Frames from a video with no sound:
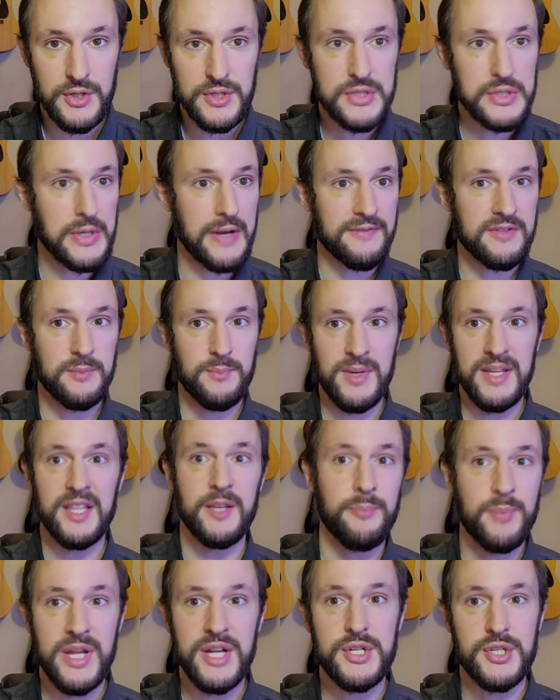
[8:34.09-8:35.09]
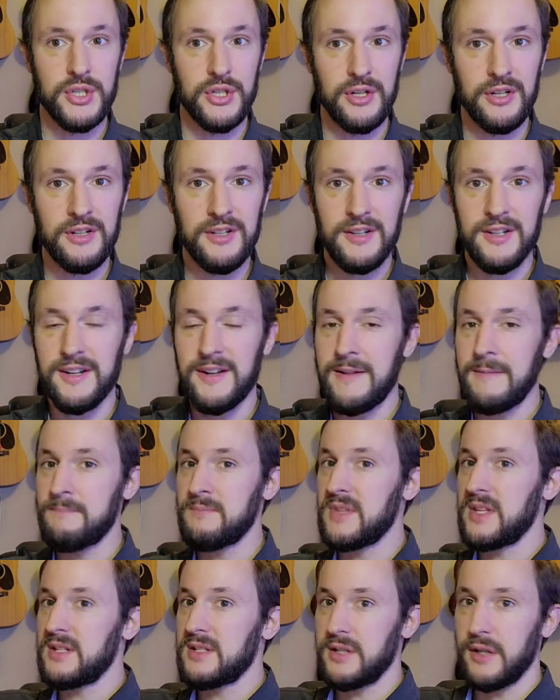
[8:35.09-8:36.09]
You still have to be the pitcher
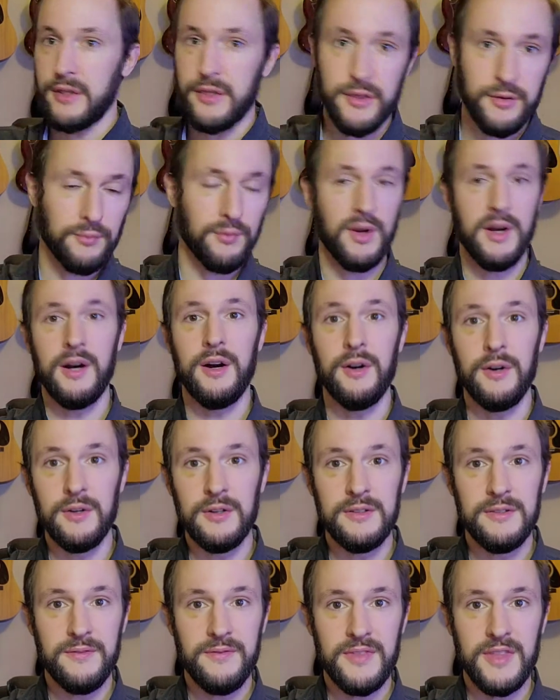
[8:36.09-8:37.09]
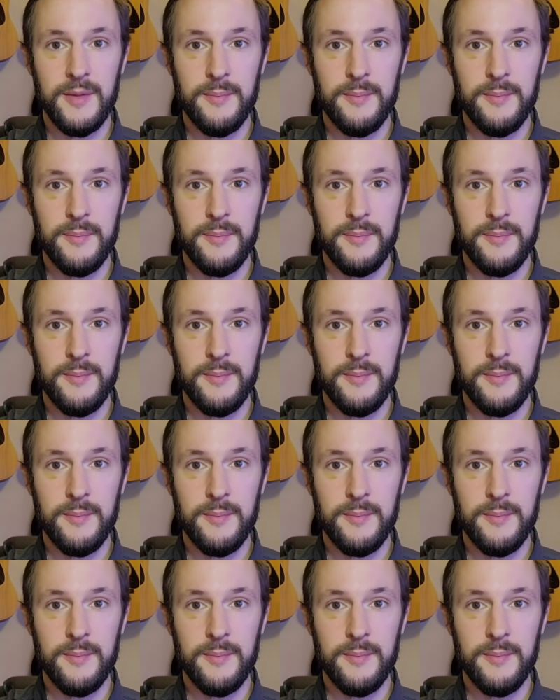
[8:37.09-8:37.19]
to throw